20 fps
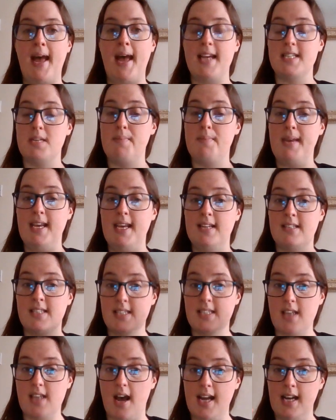It has to be in
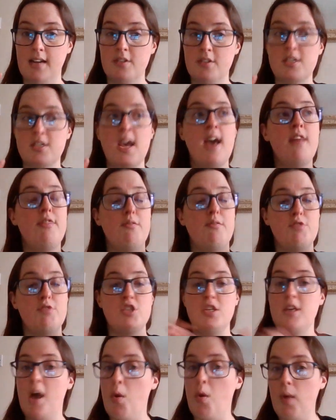silence. There is
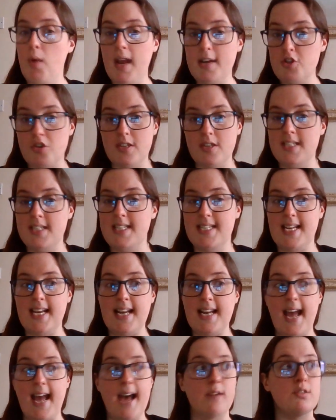no electricity
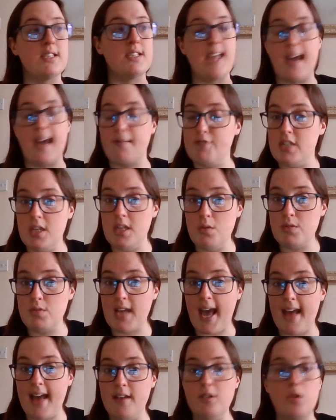in the house. They have to use
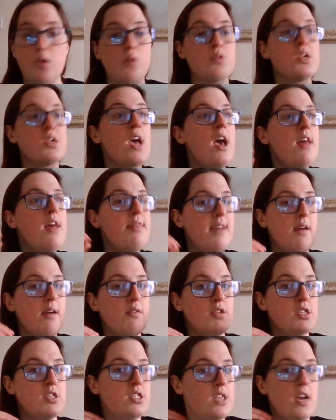candles. There
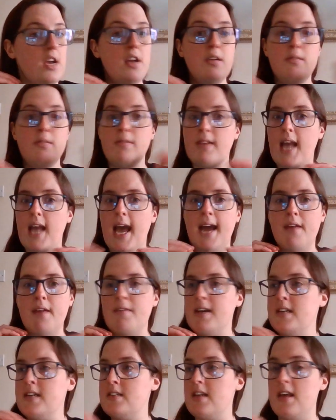are certain
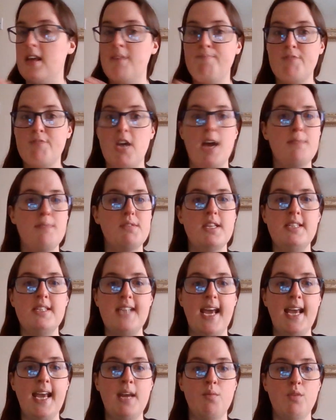areas at times of the
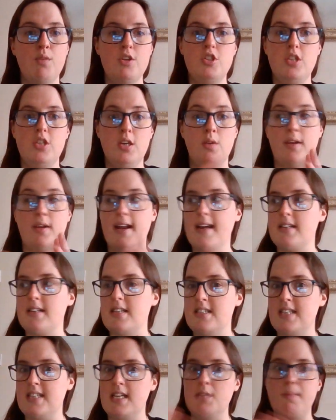day in which you can
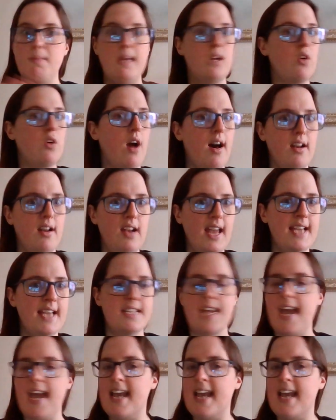access things, but you can't later.